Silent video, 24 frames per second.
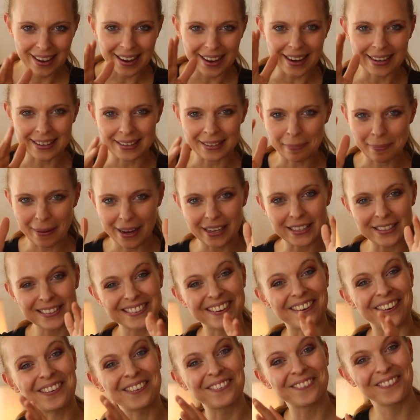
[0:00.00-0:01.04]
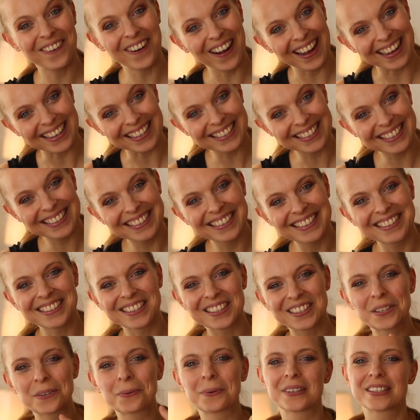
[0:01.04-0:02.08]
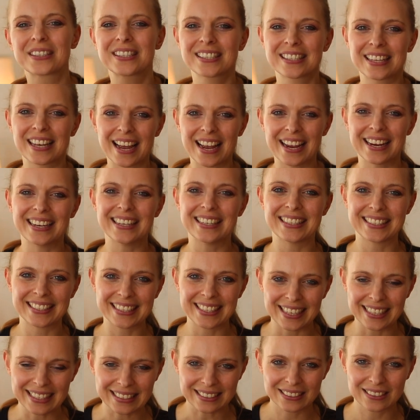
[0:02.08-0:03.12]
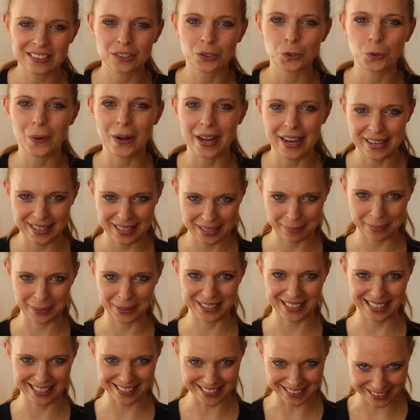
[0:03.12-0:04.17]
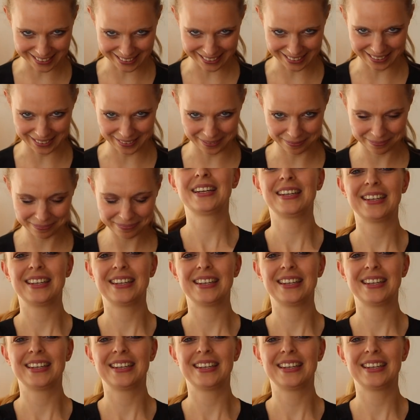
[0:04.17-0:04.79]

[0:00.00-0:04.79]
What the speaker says: and based on what you would say yes to any potential deal.